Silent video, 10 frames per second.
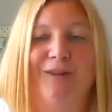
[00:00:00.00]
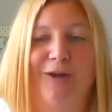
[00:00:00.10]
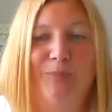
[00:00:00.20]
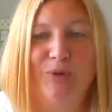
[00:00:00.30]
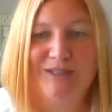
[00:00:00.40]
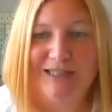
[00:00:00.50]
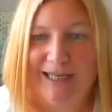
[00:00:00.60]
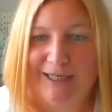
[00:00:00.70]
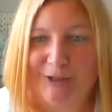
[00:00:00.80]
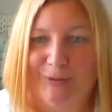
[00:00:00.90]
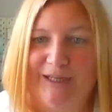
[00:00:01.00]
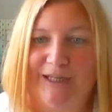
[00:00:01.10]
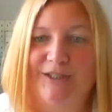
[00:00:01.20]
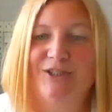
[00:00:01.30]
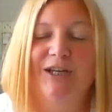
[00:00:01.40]
body
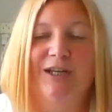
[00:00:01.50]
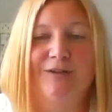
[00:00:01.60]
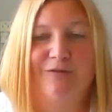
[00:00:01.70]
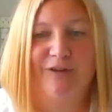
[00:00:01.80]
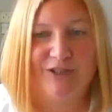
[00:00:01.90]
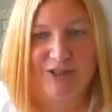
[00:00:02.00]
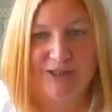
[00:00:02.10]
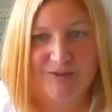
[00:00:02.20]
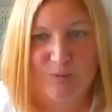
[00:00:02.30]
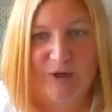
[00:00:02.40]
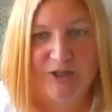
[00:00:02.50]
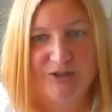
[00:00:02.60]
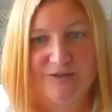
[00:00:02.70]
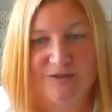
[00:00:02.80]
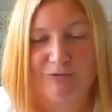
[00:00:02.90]
language, facial
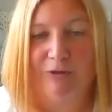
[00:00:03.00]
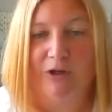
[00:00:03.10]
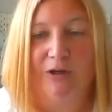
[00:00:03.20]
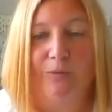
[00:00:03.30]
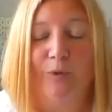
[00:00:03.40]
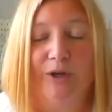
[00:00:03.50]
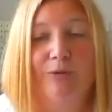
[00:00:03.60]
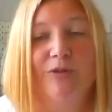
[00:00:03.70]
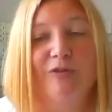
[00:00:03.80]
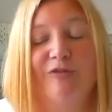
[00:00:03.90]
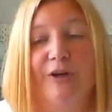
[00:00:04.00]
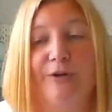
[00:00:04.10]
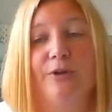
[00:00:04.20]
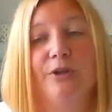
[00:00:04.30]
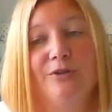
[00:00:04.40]
expressions to rely on, when you're on the
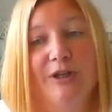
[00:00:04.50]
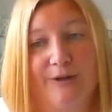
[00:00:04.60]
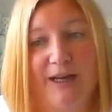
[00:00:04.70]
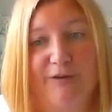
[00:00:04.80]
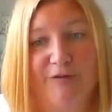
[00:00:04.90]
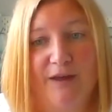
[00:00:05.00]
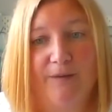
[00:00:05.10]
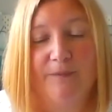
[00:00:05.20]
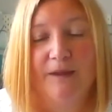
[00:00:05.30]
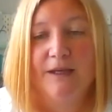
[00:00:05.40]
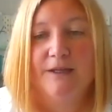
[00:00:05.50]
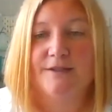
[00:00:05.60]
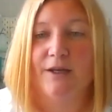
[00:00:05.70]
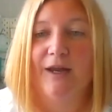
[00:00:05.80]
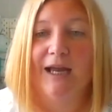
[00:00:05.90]
phone, you don't have that.
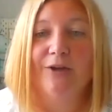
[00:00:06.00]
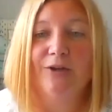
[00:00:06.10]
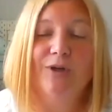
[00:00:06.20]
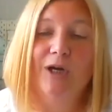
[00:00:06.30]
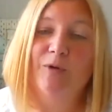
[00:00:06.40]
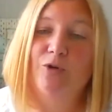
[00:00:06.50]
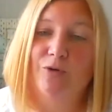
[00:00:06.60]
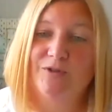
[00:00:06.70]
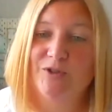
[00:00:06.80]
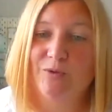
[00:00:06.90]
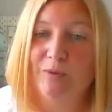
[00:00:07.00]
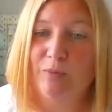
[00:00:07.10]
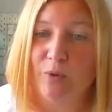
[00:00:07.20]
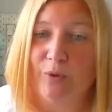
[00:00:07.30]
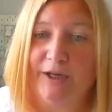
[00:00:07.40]
So how you come across to an
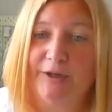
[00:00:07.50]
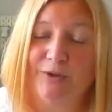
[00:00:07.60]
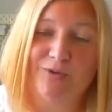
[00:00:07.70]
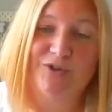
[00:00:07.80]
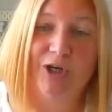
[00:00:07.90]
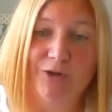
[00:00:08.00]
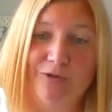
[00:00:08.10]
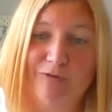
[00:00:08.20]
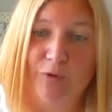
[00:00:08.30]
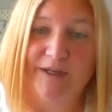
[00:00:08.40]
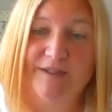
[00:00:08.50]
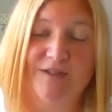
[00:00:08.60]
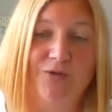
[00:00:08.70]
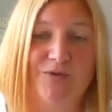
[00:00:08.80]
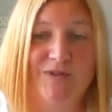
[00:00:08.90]
employer, your tone of voice
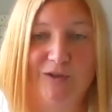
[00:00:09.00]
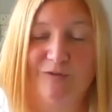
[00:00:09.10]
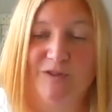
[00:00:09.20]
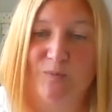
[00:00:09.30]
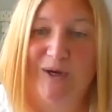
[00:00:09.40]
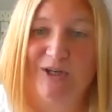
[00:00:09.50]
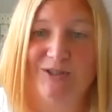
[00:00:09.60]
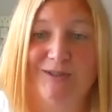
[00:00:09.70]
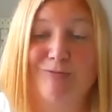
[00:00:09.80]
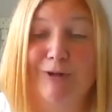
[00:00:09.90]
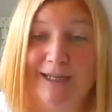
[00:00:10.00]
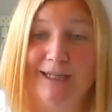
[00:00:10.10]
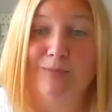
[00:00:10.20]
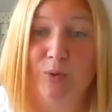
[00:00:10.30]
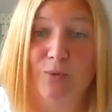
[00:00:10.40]
and your self-expression is
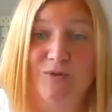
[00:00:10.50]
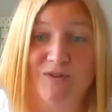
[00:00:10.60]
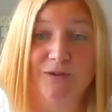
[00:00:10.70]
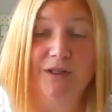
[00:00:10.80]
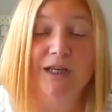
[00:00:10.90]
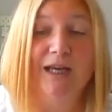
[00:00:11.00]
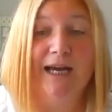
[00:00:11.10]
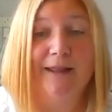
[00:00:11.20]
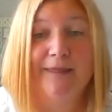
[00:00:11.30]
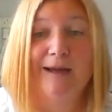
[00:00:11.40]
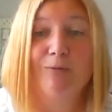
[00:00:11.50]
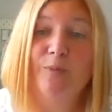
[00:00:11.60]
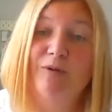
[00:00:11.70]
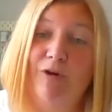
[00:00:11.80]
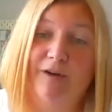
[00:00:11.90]
really important. And that will
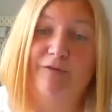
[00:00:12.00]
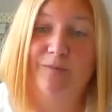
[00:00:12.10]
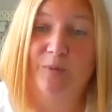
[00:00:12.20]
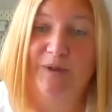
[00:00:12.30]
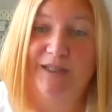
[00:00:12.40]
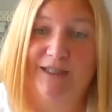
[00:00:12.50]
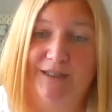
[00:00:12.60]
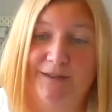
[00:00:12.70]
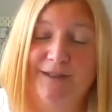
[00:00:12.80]
be right from the beginning.